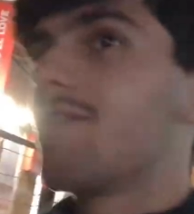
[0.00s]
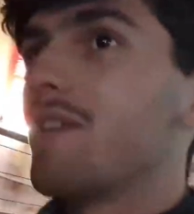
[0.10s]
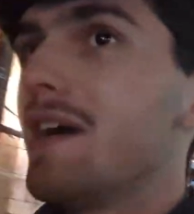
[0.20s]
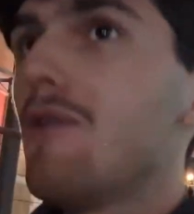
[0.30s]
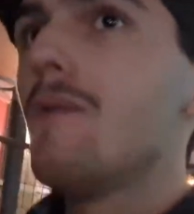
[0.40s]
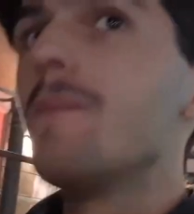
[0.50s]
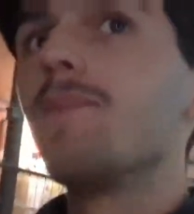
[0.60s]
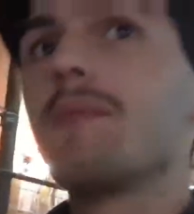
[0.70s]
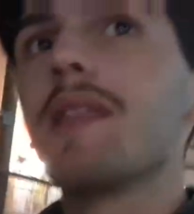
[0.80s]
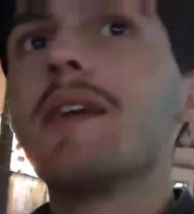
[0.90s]
for now.
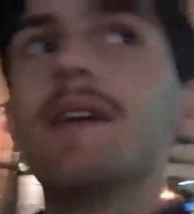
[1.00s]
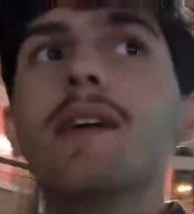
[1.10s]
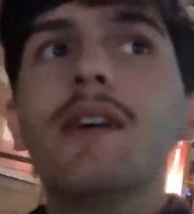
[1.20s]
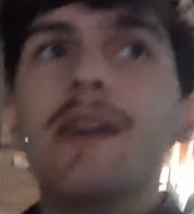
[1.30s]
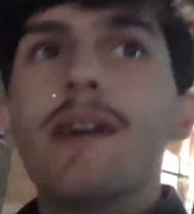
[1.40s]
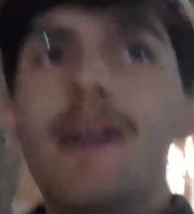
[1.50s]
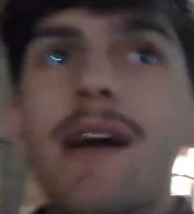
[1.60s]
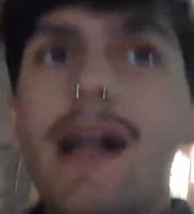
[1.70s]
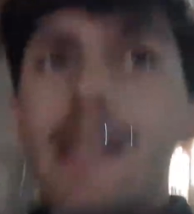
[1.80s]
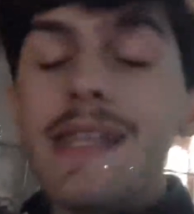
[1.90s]

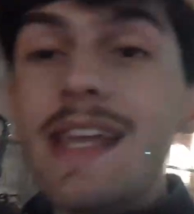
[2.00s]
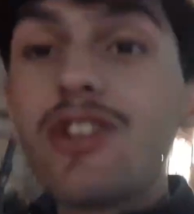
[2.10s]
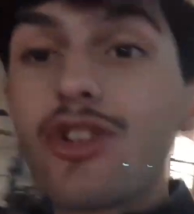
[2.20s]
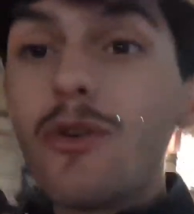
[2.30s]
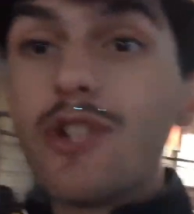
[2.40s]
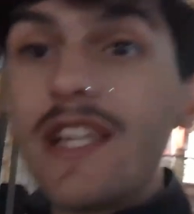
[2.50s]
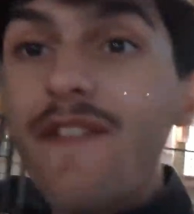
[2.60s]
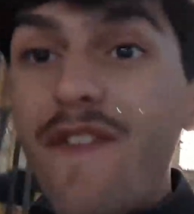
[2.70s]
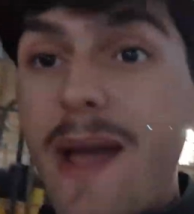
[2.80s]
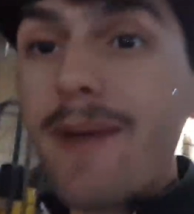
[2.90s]
Let's go see
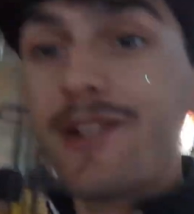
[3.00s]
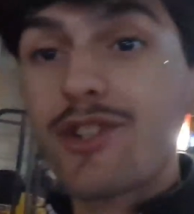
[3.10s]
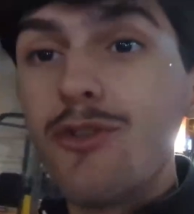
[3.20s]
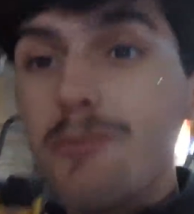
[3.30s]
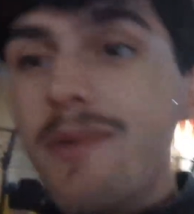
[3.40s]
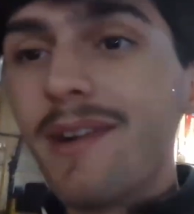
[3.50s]
Fatman Scoop.